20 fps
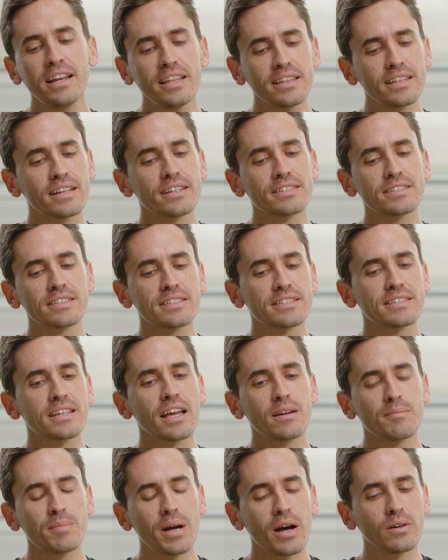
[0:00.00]
anything else to
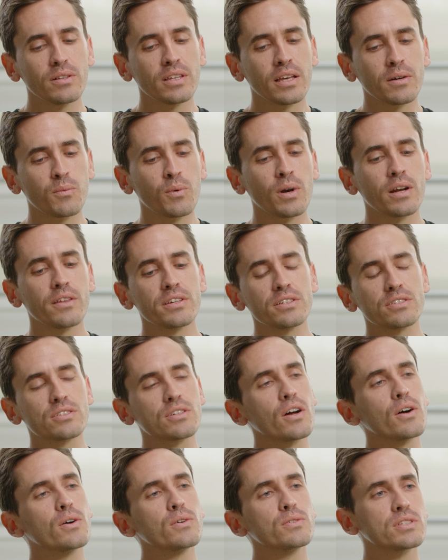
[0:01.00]
say about like where
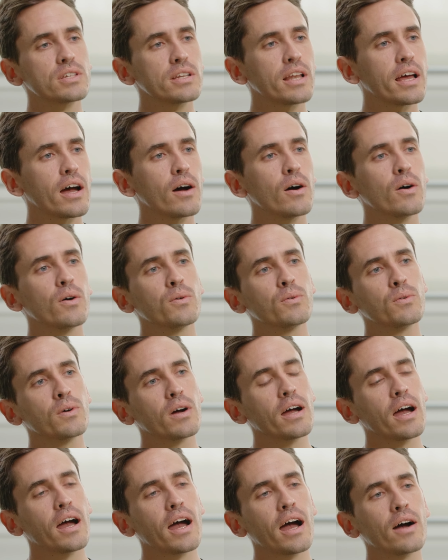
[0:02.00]
this goes and how
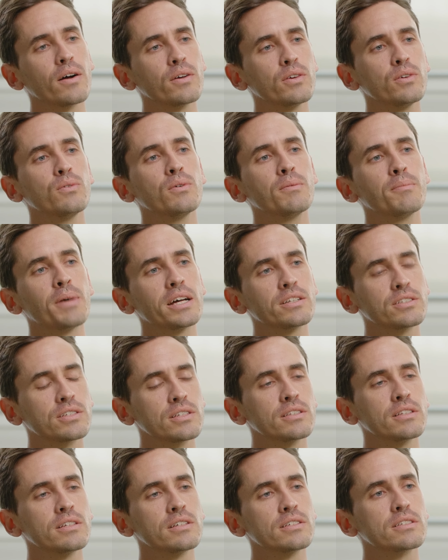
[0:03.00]
how you
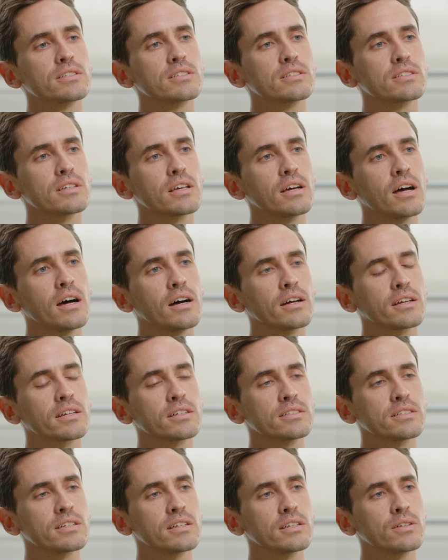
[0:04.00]
imagine this uh,
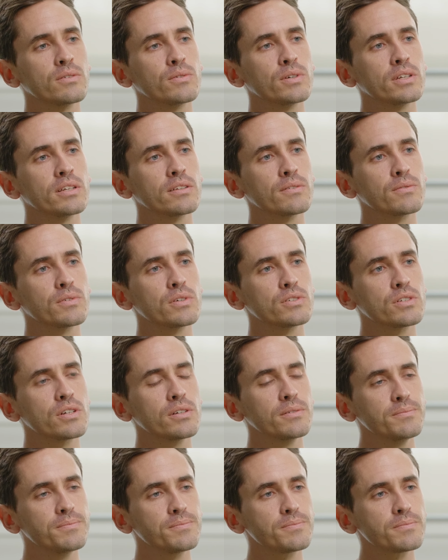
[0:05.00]
continuing in the
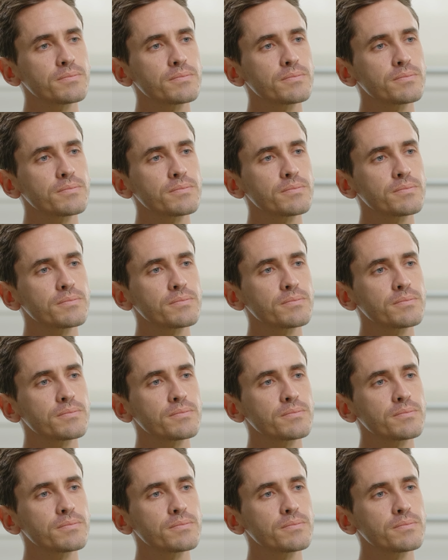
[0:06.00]
future?